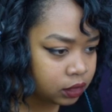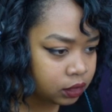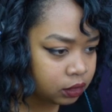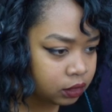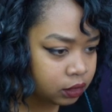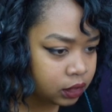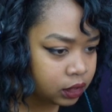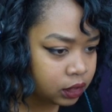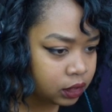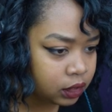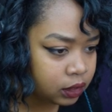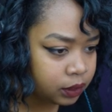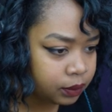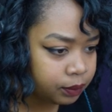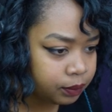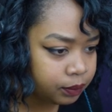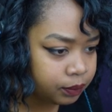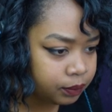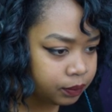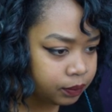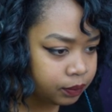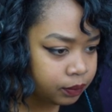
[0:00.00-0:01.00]
generation.
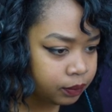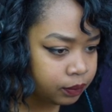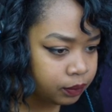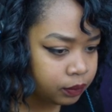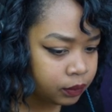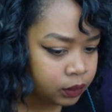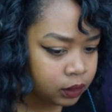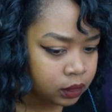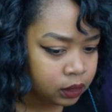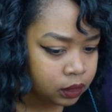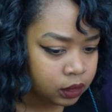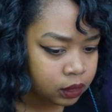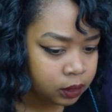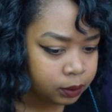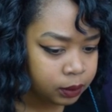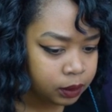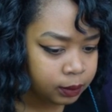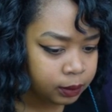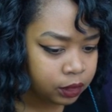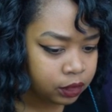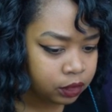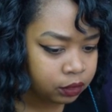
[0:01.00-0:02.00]
That's
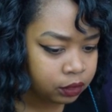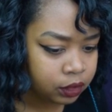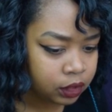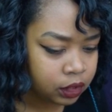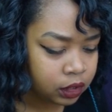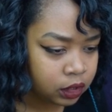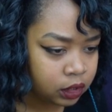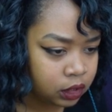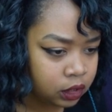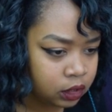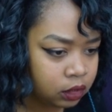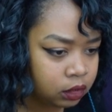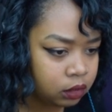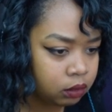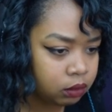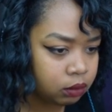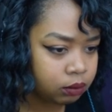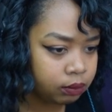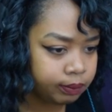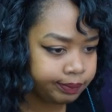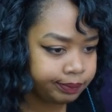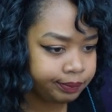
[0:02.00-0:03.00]
pretty much all we're gonna need.
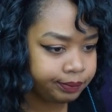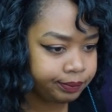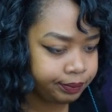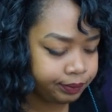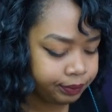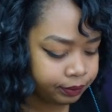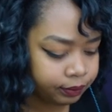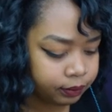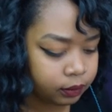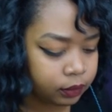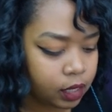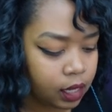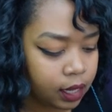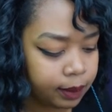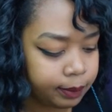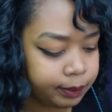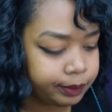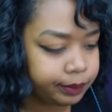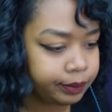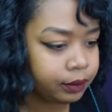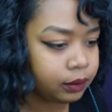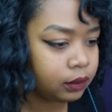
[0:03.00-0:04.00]
Yep,
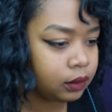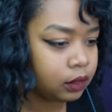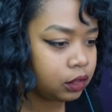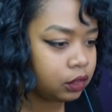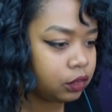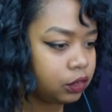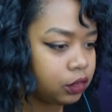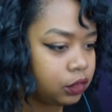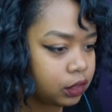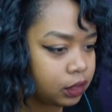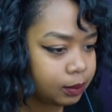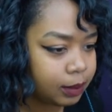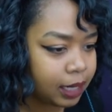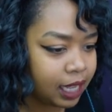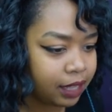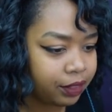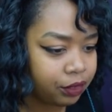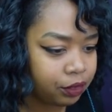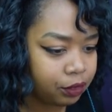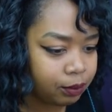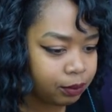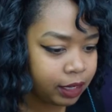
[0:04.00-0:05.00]
just a
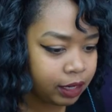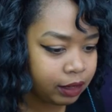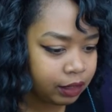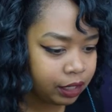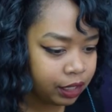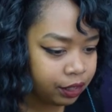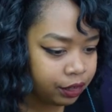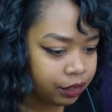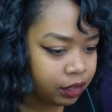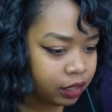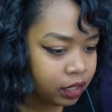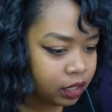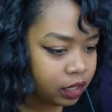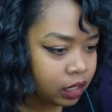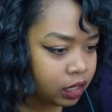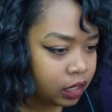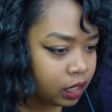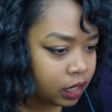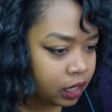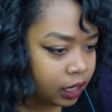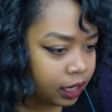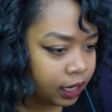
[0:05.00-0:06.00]
bathroom down here.
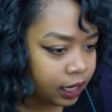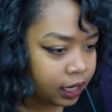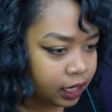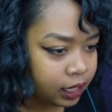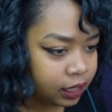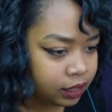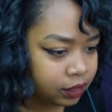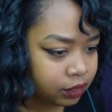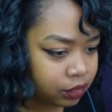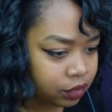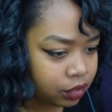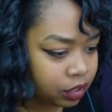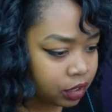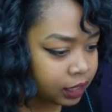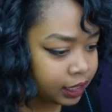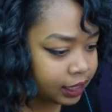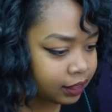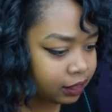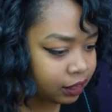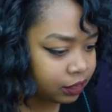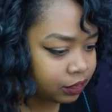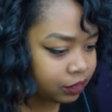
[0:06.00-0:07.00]
And it's gonna
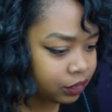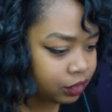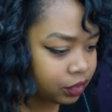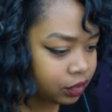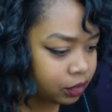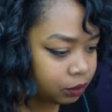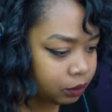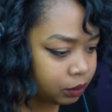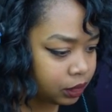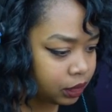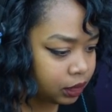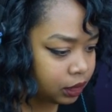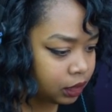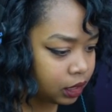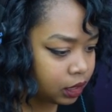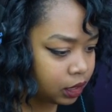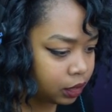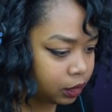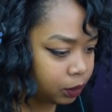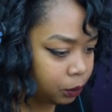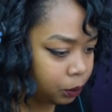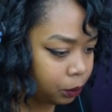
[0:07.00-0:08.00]
collect oxygen really
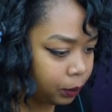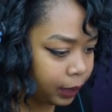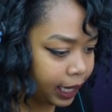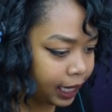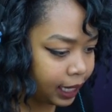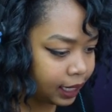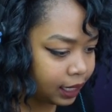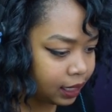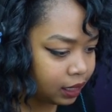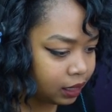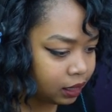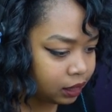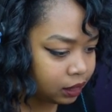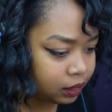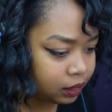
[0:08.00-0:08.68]
well.